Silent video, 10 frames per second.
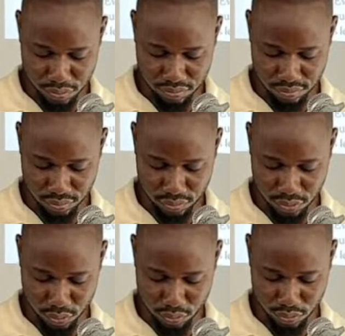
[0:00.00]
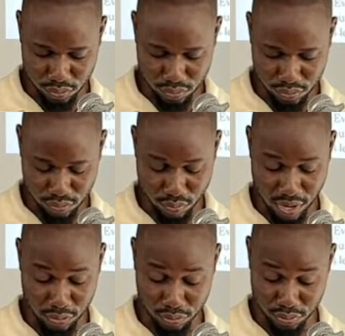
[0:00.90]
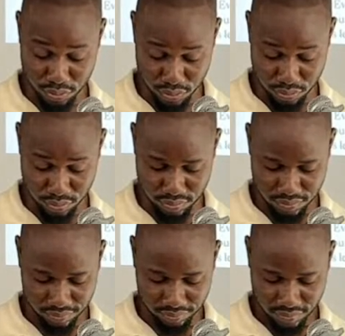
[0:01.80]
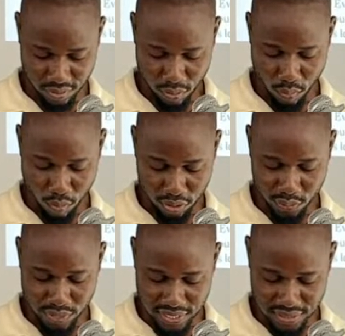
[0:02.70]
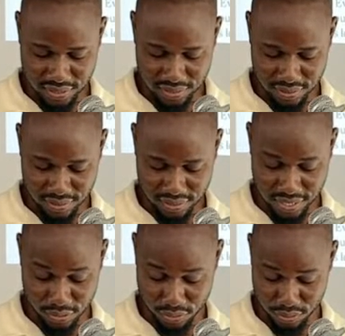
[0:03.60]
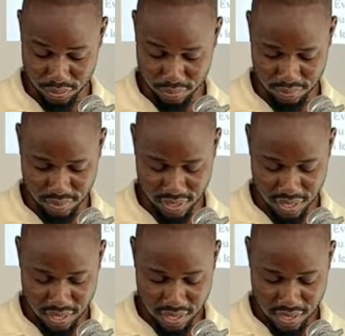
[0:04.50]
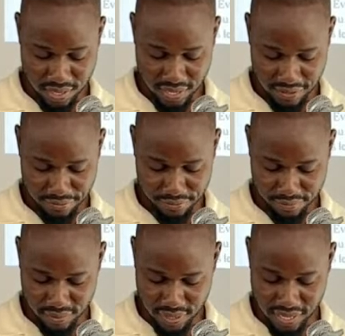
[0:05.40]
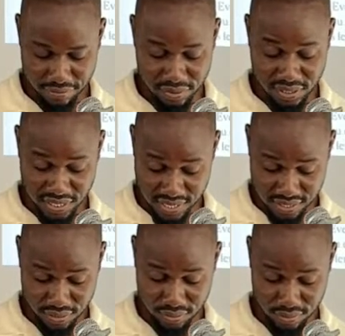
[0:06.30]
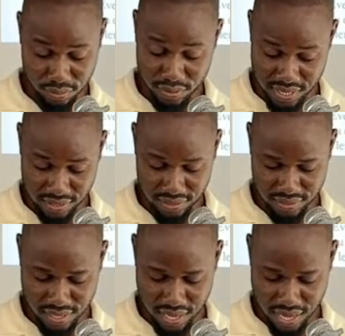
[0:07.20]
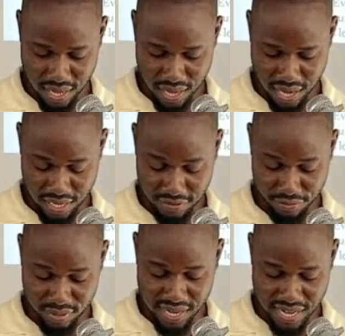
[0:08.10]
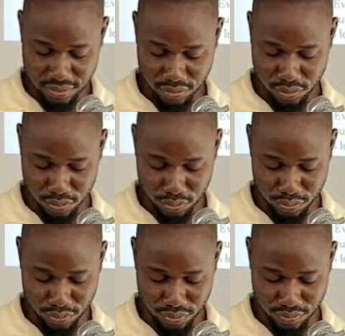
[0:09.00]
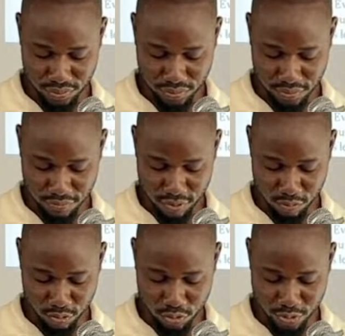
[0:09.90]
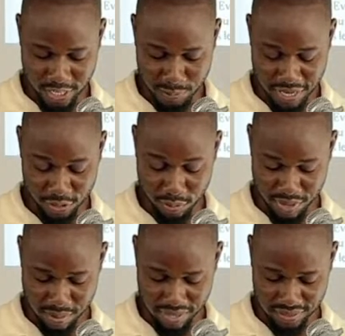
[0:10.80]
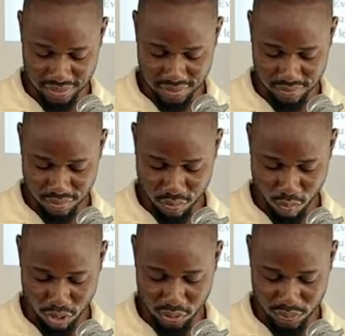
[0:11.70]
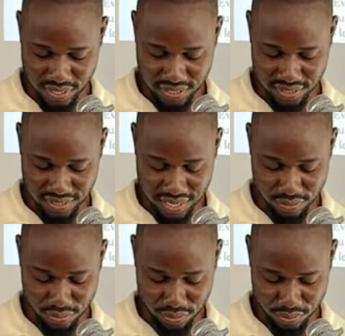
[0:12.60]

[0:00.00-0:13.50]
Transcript: to those who are good to you, what credit is that to you? If even sinners do that, and if you lend to those from whom you expect repayment, what credit is that to you?